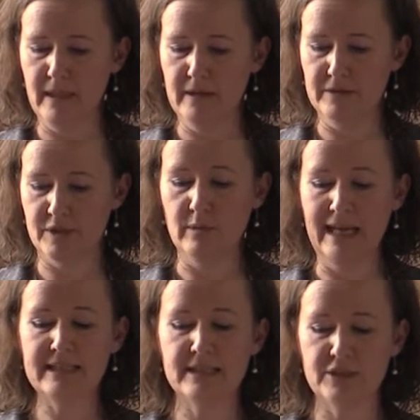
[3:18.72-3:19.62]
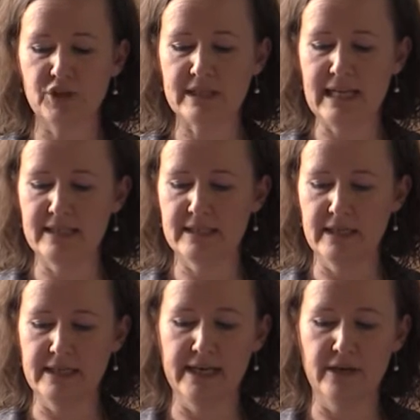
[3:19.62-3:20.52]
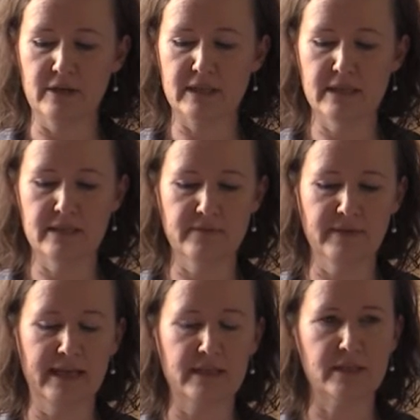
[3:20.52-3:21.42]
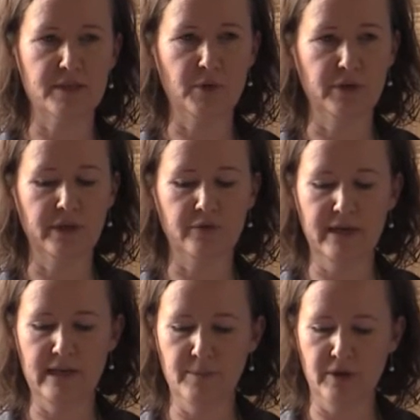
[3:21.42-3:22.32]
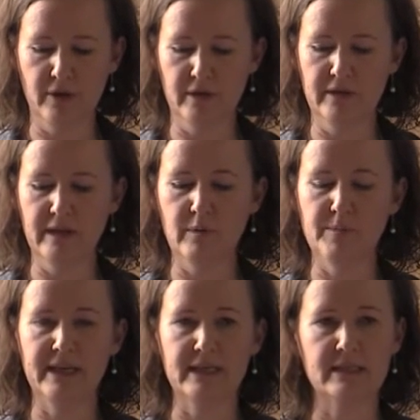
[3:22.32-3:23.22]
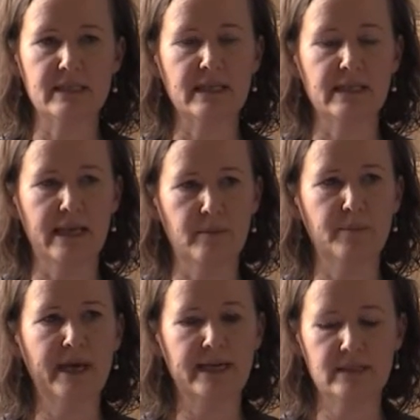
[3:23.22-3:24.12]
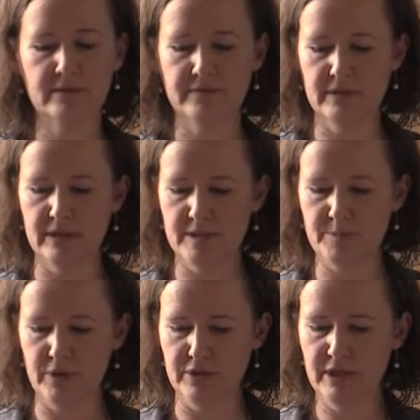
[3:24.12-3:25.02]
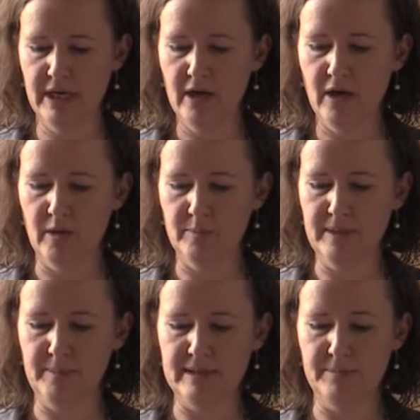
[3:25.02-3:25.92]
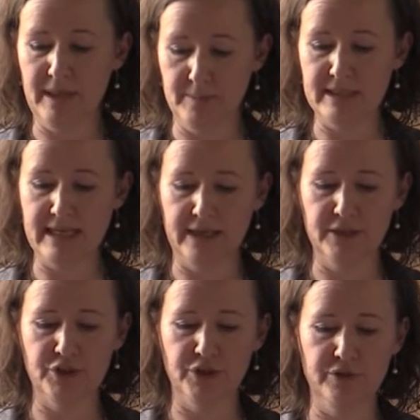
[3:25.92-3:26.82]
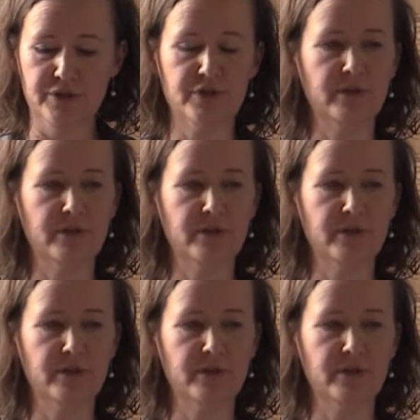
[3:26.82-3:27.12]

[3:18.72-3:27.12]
So just less than a year since the flags dispute had really begun, that we begin to see the impact of the dispute on people's attitudes